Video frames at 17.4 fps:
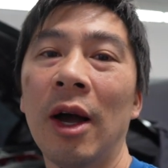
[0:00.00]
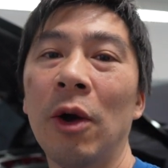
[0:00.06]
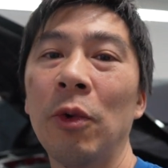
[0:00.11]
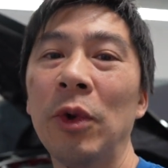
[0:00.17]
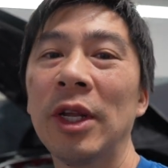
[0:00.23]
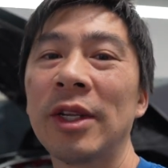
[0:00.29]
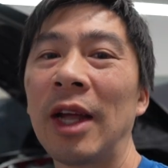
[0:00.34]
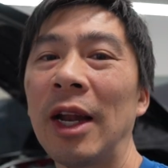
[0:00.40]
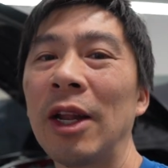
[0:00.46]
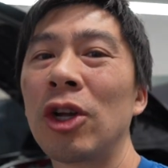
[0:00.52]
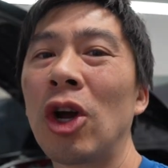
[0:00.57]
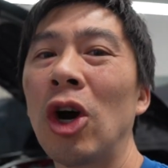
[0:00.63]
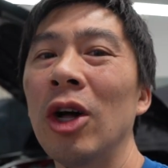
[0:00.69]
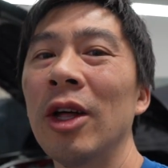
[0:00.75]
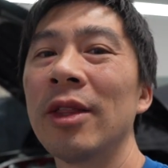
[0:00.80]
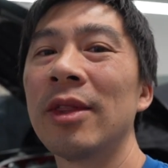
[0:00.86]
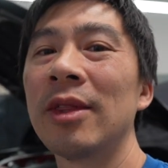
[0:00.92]
We decided to
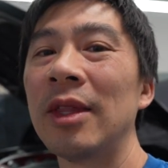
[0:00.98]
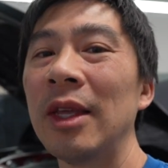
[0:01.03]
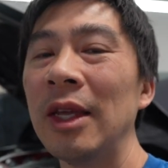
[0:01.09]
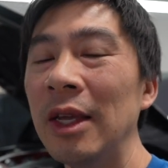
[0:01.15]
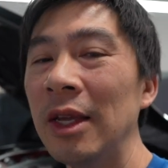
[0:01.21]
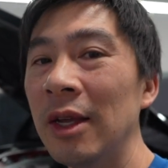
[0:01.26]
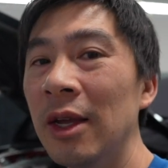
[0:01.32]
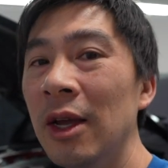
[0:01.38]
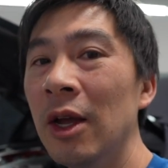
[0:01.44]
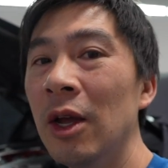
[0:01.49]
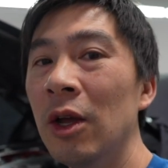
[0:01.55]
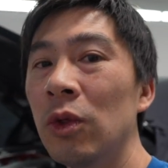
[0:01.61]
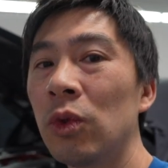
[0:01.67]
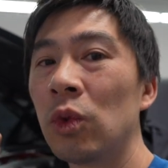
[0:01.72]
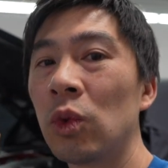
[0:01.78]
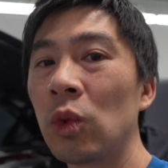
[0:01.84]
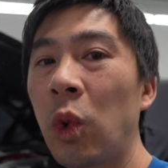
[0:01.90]
call it the
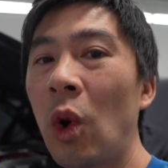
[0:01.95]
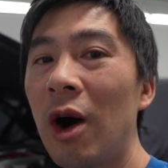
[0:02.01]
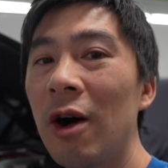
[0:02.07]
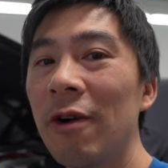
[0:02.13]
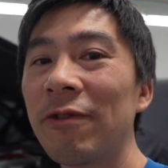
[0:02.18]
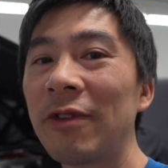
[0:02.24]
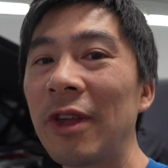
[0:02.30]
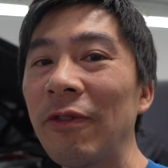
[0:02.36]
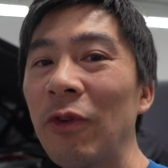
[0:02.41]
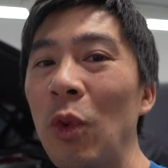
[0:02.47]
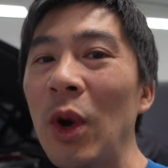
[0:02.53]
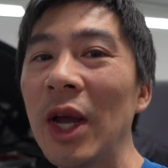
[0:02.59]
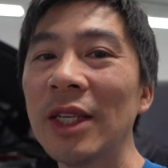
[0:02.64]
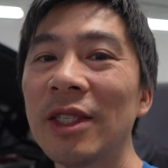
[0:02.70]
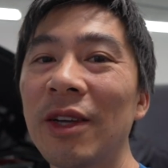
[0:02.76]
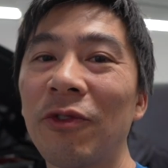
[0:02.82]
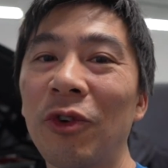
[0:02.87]
12
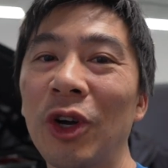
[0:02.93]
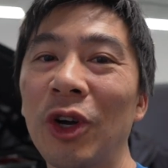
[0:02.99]
giveaways of